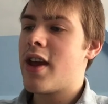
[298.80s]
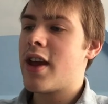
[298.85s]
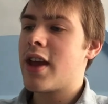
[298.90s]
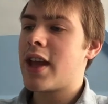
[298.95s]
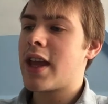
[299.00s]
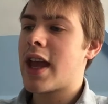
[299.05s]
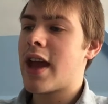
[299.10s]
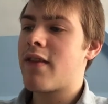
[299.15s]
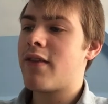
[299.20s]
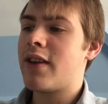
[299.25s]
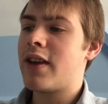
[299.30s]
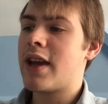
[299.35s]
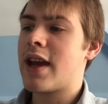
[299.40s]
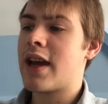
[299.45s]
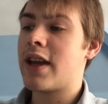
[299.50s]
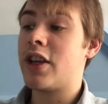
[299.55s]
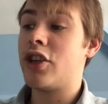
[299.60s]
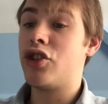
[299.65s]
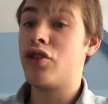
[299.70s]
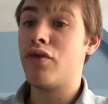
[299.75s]
Kevin
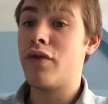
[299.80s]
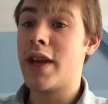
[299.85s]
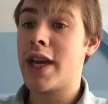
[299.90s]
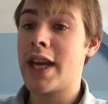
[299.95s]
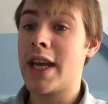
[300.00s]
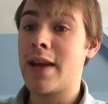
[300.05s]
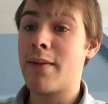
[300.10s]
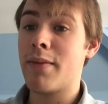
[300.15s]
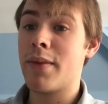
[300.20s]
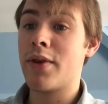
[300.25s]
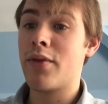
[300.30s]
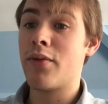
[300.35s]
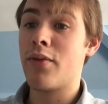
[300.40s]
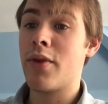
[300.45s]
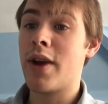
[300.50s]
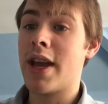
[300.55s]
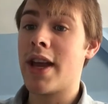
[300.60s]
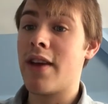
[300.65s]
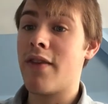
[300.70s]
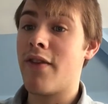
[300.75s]
had a dream
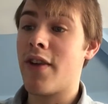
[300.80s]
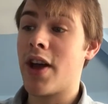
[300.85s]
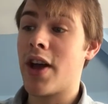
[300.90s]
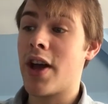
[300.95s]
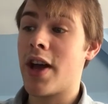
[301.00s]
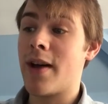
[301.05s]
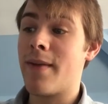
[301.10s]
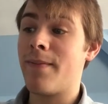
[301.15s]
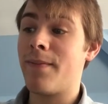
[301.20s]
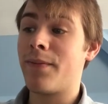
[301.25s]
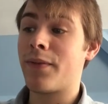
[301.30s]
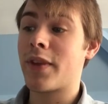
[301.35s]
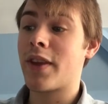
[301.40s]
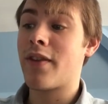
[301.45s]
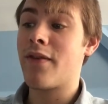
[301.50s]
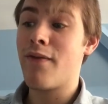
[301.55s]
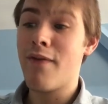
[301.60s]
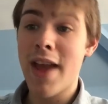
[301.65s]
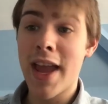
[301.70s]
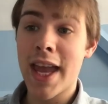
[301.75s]
with
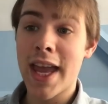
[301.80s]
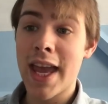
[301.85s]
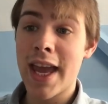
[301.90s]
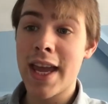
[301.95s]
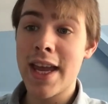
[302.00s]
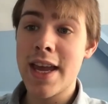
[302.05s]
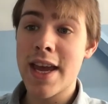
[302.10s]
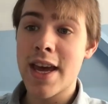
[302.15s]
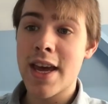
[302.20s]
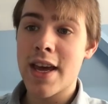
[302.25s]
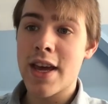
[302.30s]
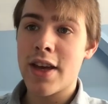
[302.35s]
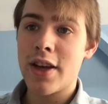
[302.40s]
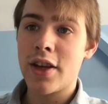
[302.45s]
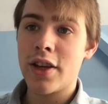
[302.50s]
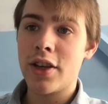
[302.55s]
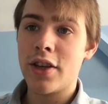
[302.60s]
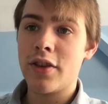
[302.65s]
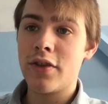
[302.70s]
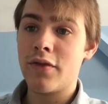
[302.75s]
Vicky
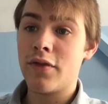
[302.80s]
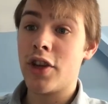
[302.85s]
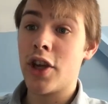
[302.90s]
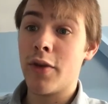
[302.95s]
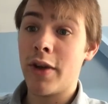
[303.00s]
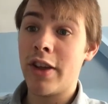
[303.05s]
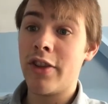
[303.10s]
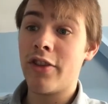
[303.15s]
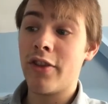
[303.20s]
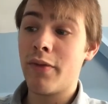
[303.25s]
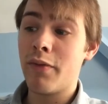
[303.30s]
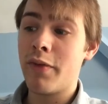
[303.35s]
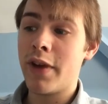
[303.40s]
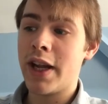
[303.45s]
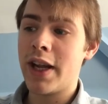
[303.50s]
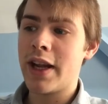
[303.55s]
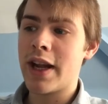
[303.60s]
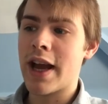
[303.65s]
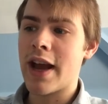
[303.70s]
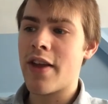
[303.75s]
doing
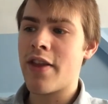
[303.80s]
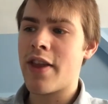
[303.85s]
something, and